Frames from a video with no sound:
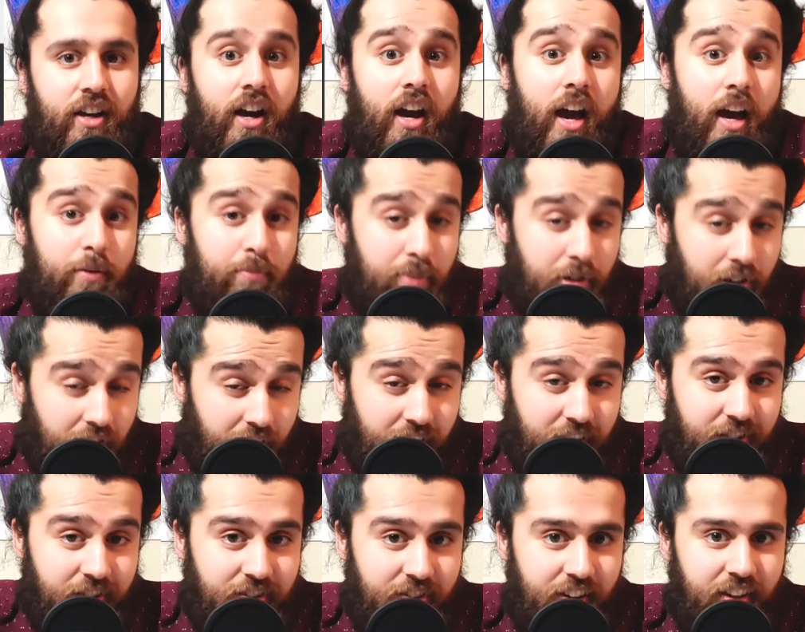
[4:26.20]
and
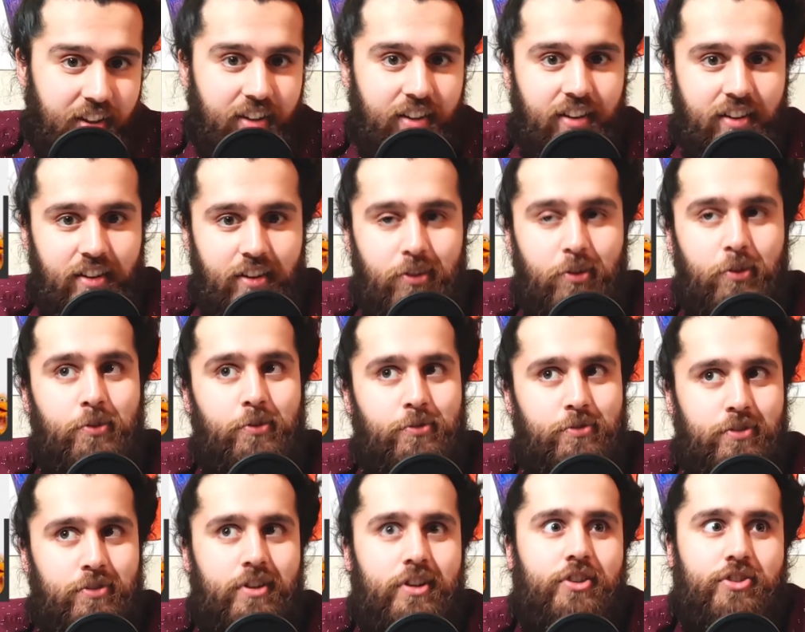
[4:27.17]
policing,
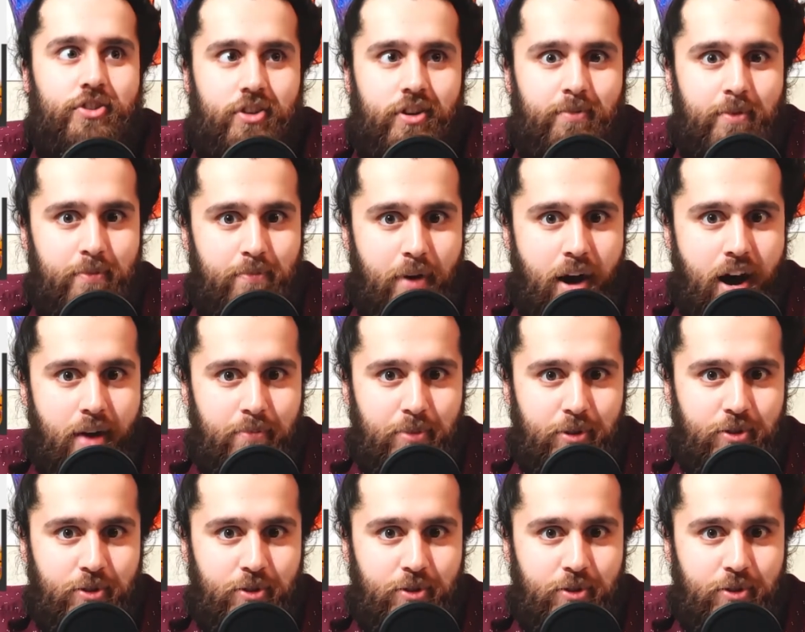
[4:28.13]
it should have been Paw